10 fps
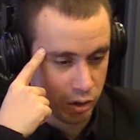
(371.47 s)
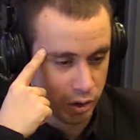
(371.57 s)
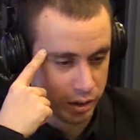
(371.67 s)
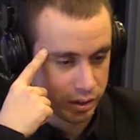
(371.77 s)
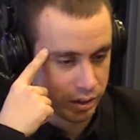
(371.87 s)

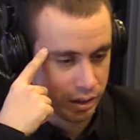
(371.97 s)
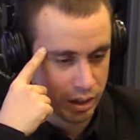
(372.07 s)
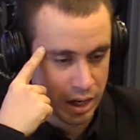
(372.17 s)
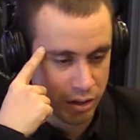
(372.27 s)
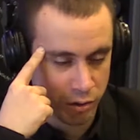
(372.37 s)
Look,
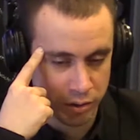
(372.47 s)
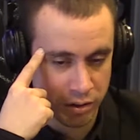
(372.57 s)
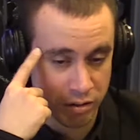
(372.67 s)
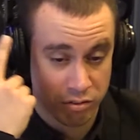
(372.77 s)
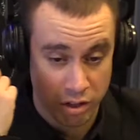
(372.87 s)
I know
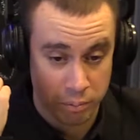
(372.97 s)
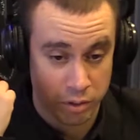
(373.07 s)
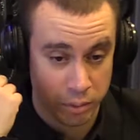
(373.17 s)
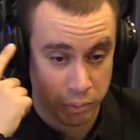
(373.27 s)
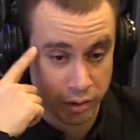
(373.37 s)
there are
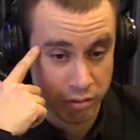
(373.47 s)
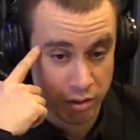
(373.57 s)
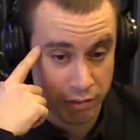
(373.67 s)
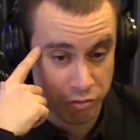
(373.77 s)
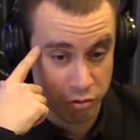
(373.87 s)
some good
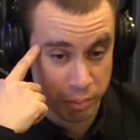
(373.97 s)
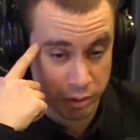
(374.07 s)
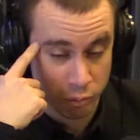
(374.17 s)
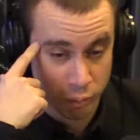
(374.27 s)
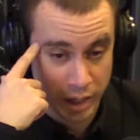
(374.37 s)
police officers,
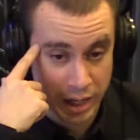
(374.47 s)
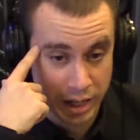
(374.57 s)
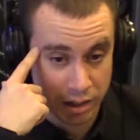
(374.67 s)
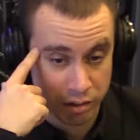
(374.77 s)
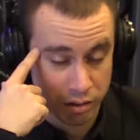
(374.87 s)
but the
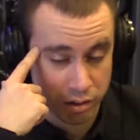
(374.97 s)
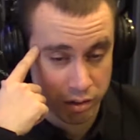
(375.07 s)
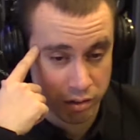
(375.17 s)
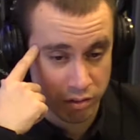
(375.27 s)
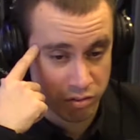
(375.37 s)
way
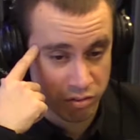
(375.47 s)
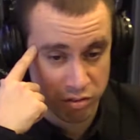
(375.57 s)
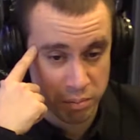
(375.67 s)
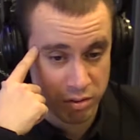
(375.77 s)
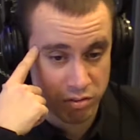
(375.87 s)
the
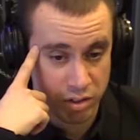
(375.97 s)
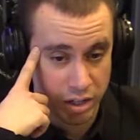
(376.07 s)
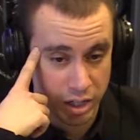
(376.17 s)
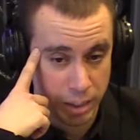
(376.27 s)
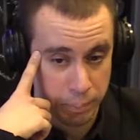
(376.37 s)
system is
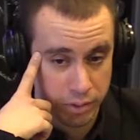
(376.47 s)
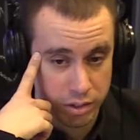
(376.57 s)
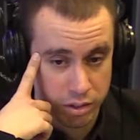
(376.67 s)
set up,